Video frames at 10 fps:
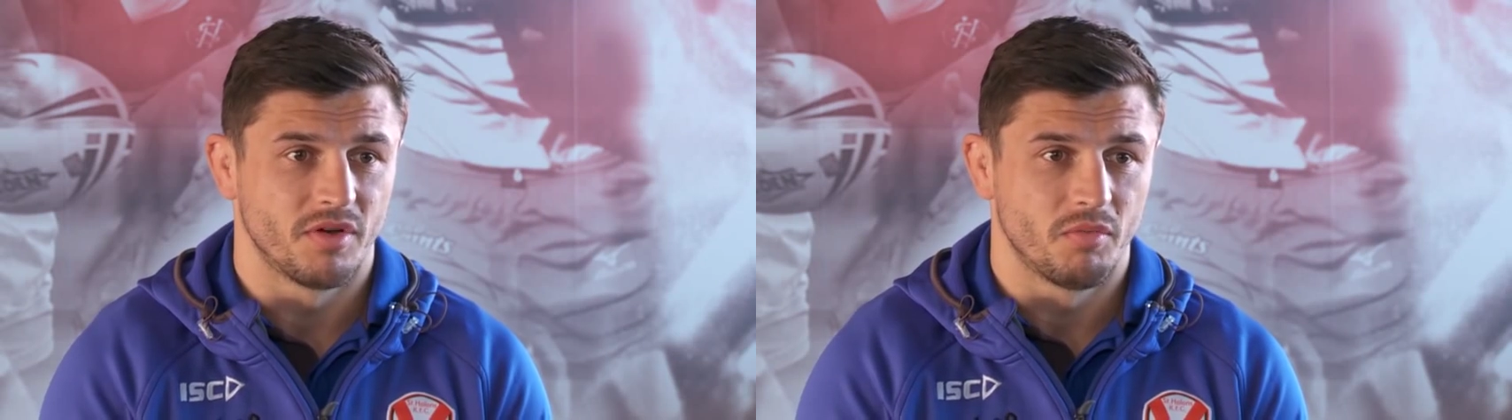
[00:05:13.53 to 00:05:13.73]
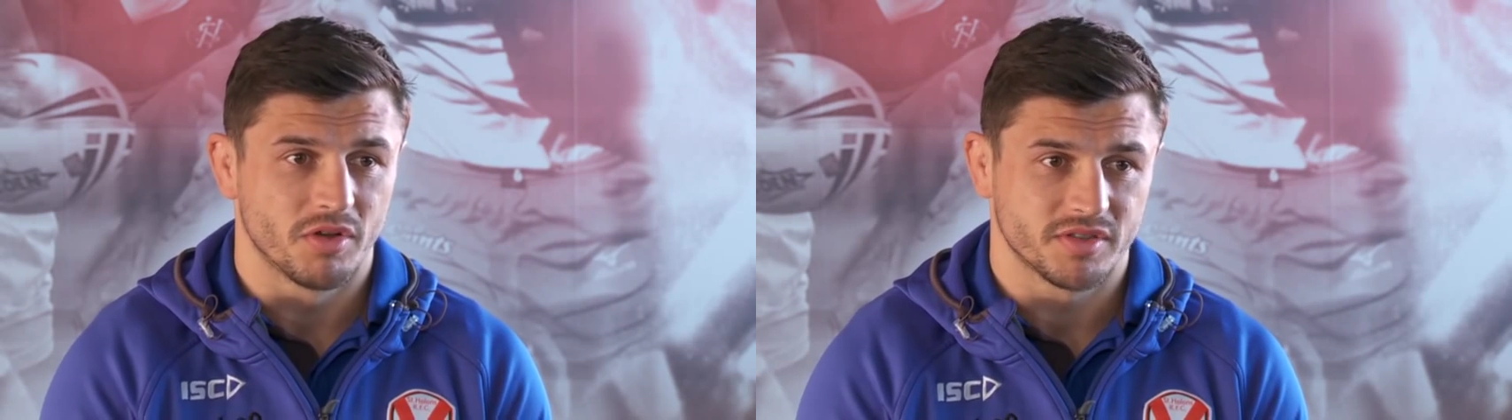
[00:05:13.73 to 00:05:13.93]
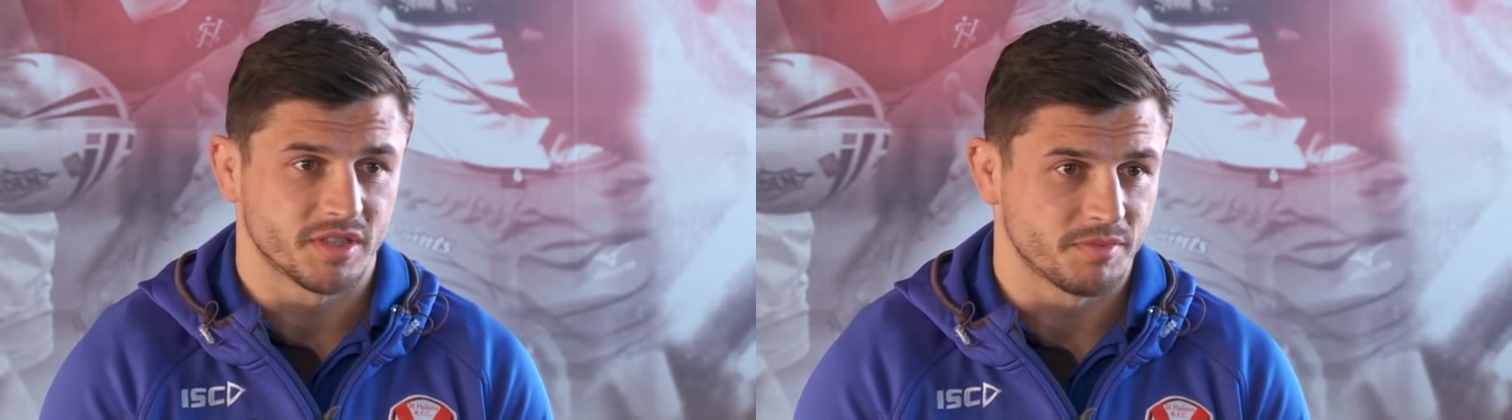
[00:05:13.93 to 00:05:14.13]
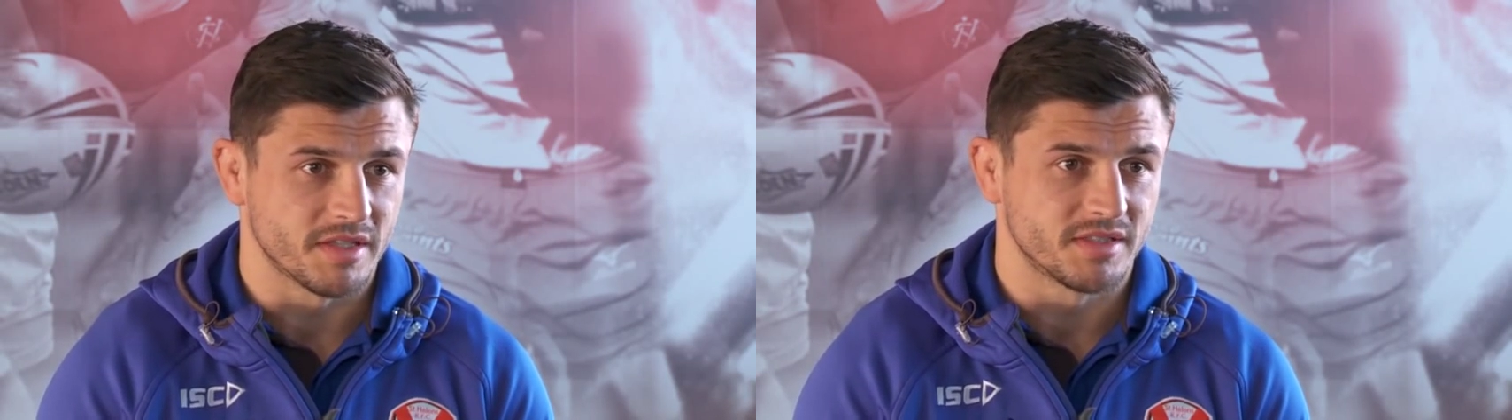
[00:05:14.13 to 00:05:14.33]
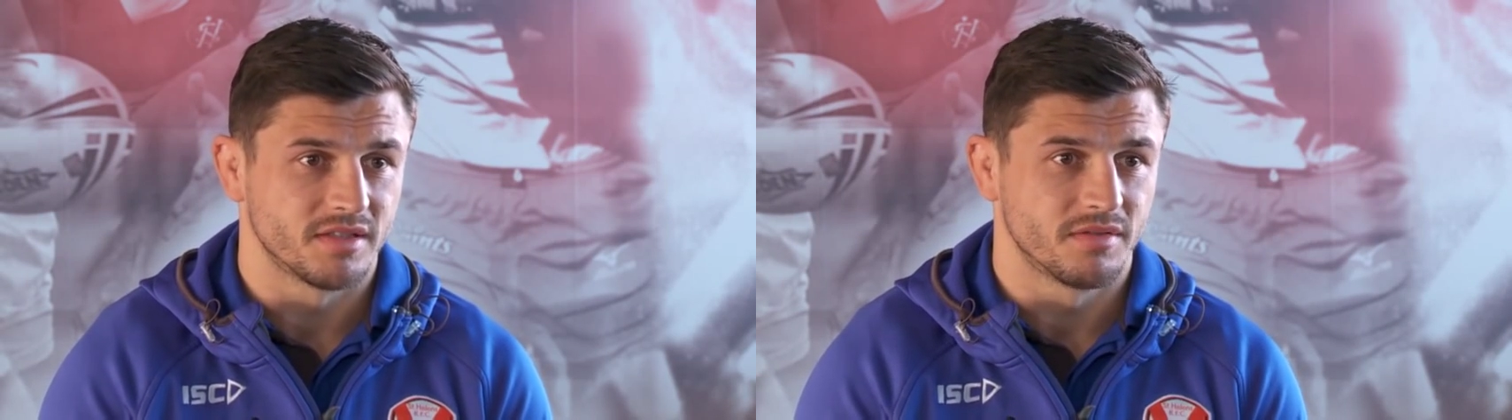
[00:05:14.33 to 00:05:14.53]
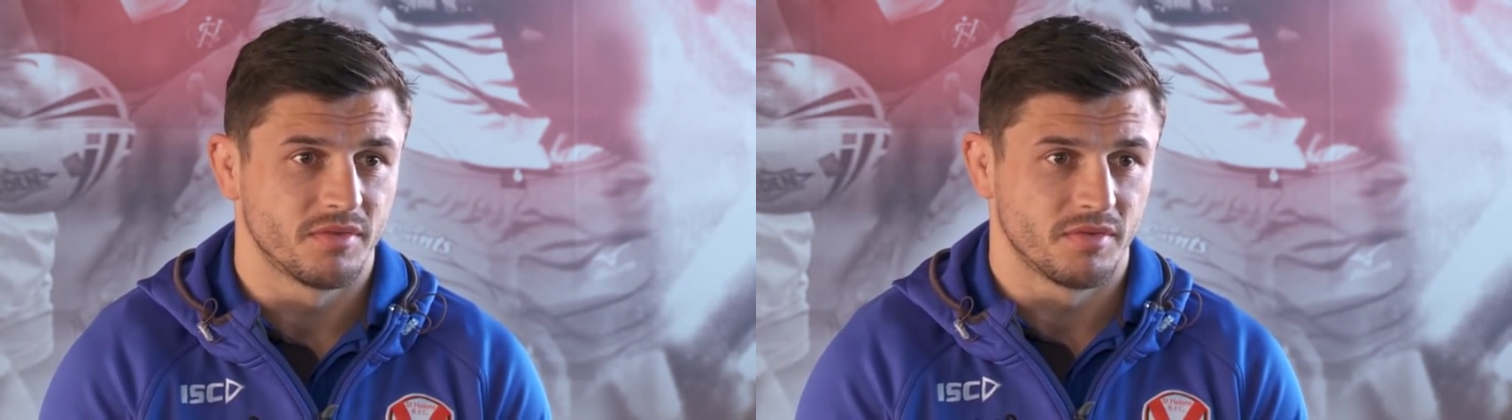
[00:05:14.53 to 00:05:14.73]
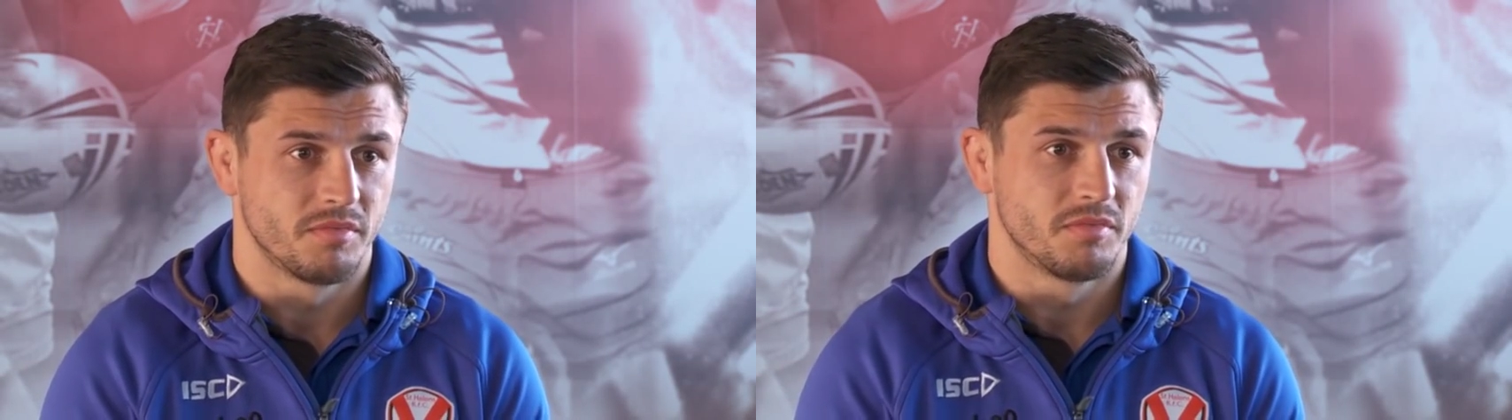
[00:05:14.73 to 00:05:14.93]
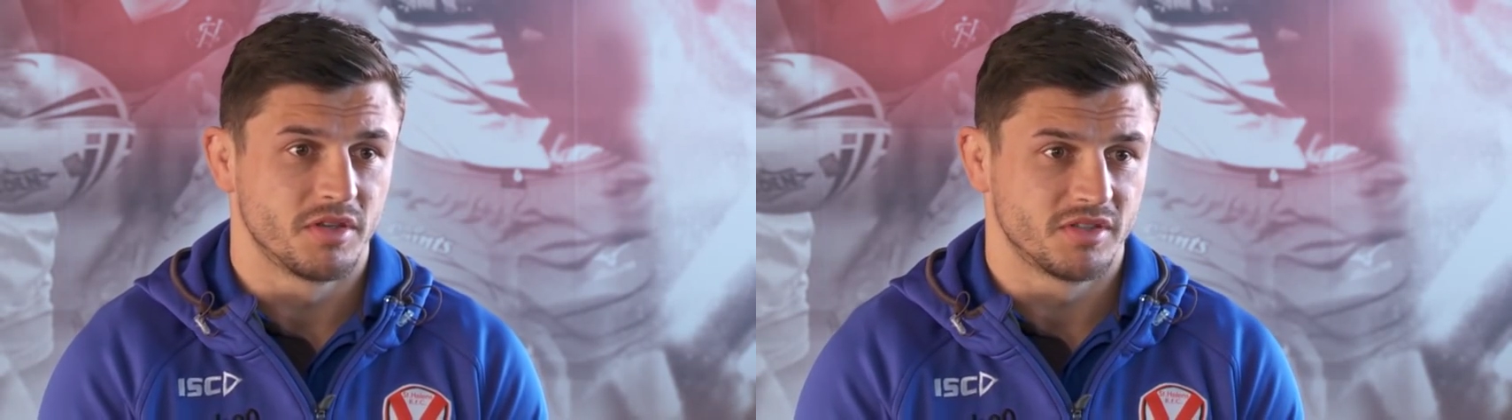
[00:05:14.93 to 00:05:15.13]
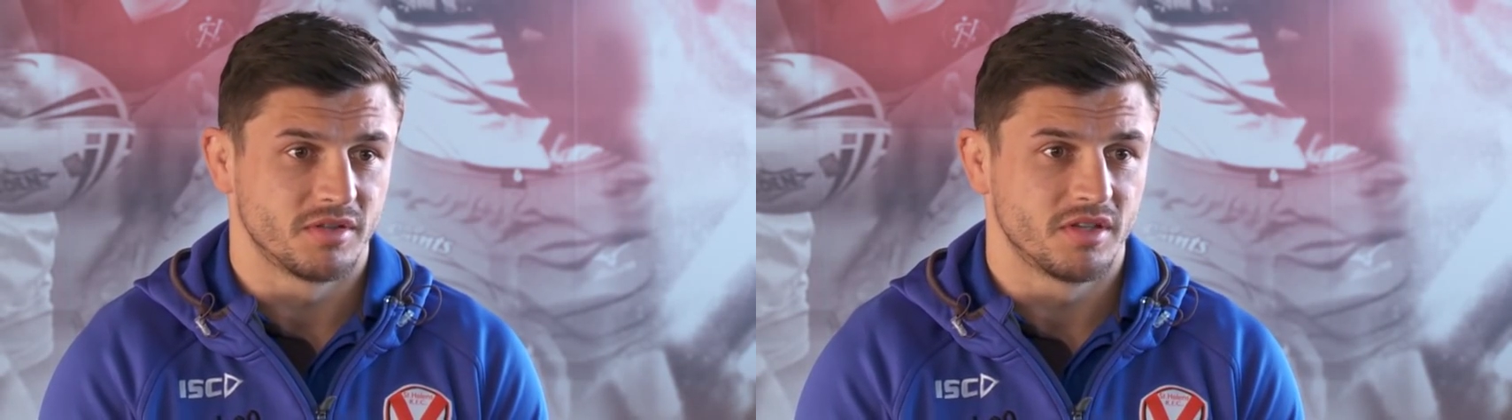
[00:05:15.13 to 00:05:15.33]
on what's expected of them as a,